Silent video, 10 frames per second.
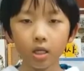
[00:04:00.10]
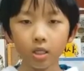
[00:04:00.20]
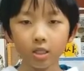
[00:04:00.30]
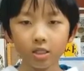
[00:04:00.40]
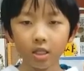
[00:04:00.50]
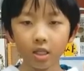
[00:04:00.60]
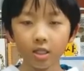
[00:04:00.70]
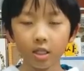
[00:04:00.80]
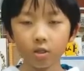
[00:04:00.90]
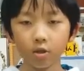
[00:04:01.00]
just say
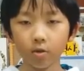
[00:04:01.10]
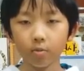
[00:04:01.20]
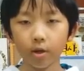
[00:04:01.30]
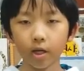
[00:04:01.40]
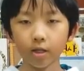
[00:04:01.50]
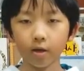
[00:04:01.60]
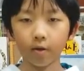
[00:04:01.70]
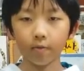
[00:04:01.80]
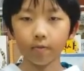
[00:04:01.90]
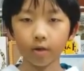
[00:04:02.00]
that you're paying
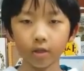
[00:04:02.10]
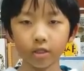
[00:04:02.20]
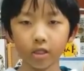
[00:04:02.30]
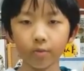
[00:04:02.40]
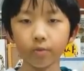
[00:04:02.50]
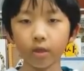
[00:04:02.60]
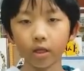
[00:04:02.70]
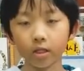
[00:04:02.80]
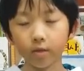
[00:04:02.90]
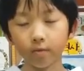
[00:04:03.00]
off your sleep
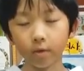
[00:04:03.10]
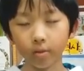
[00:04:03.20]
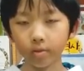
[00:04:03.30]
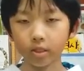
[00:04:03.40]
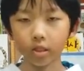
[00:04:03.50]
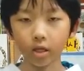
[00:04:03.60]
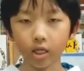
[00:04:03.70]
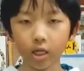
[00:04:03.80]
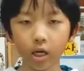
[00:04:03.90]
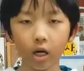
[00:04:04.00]
debt from
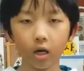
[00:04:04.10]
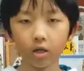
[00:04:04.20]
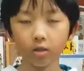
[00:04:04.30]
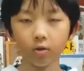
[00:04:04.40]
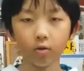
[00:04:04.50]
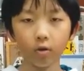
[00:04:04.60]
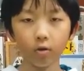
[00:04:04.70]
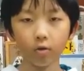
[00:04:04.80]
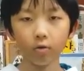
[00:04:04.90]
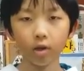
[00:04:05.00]
studying hard
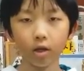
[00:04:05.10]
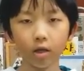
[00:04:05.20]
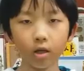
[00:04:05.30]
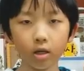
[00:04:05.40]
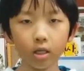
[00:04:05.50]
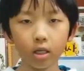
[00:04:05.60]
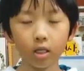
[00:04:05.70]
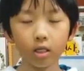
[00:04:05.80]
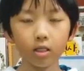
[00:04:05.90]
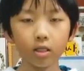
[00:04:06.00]
all week.
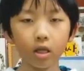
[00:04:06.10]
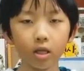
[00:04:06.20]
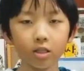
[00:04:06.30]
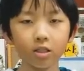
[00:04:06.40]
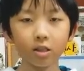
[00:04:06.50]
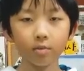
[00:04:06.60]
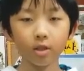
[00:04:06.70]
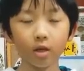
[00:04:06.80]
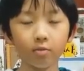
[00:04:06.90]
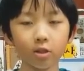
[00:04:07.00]
Yes,
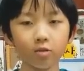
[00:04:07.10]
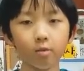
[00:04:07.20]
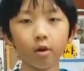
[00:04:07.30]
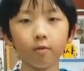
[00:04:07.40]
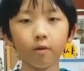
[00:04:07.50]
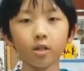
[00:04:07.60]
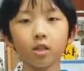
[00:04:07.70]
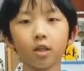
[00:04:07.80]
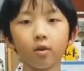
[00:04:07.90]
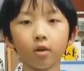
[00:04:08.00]
sometimes it's
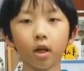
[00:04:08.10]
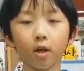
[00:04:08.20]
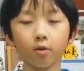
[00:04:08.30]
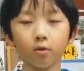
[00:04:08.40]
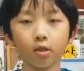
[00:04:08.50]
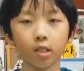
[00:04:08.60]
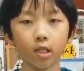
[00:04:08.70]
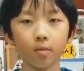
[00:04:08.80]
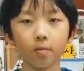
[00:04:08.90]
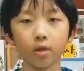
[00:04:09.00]
perfectly okay to
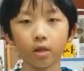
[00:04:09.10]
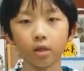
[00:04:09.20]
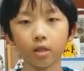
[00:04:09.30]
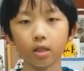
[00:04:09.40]
sleep in.